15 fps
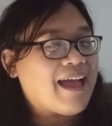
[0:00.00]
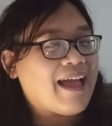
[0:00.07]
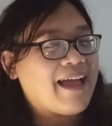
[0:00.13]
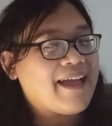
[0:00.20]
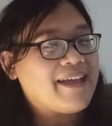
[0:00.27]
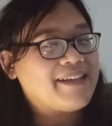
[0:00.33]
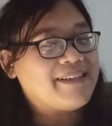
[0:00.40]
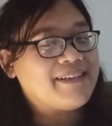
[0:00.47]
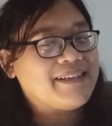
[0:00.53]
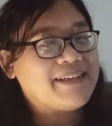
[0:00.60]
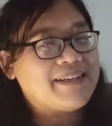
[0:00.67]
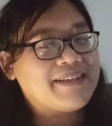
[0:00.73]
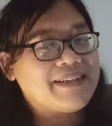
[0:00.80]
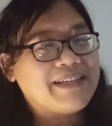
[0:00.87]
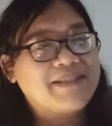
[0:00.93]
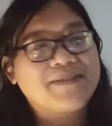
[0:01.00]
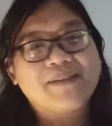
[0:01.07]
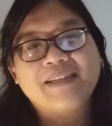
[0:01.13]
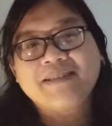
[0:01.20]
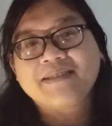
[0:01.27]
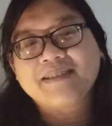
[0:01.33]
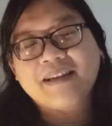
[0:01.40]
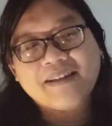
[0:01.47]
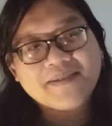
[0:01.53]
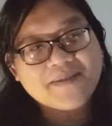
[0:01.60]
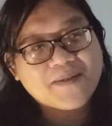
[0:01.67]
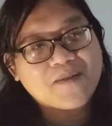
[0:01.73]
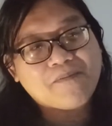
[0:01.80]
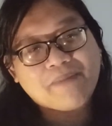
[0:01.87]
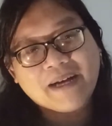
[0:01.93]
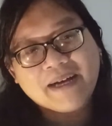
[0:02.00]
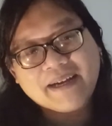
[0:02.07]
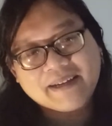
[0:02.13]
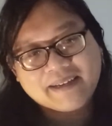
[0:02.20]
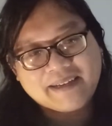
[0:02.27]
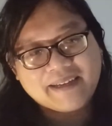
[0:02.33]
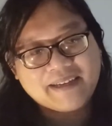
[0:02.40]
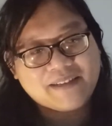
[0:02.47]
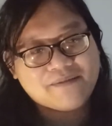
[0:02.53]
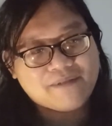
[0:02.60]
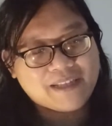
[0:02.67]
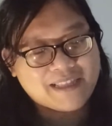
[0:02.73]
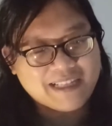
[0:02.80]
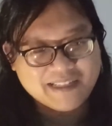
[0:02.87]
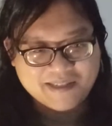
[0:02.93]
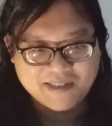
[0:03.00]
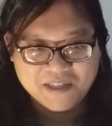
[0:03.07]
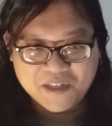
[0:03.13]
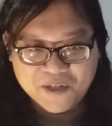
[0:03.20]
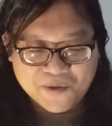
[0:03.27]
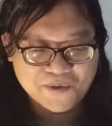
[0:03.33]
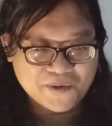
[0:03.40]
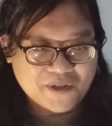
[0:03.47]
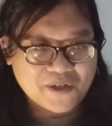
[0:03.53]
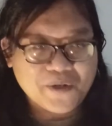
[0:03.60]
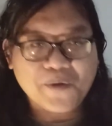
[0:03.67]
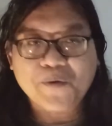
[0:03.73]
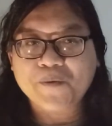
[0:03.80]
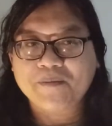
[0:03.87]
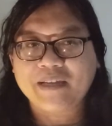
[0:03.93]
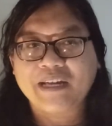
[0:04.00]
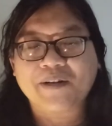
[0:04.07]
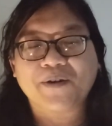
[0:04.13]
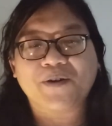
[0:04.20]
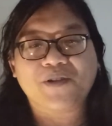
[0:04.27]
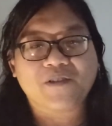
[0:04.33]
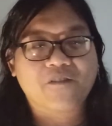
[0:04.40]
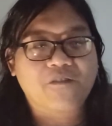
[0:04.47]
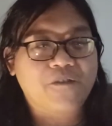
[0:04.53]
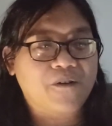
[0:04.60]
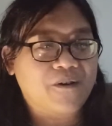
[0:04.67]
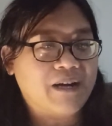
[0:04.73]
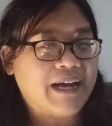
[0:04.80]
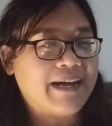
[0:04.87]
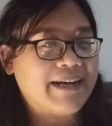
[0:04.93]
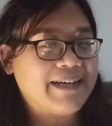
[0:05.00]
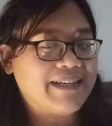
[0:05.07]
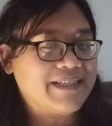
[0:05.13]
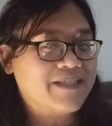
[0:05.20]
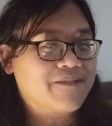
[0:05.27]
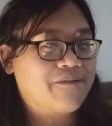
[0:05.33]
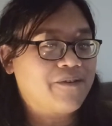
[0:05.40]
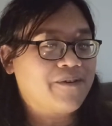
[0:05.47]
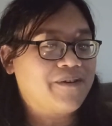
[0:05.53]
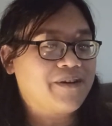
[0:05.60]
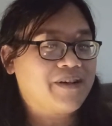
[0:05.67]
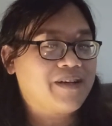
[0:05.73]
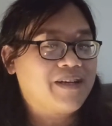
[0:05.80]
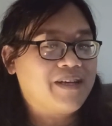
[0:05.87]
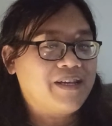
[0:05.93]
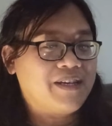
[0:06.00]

And, uh, and so they start to bargain with this youth, whom they called Four Eyes, for,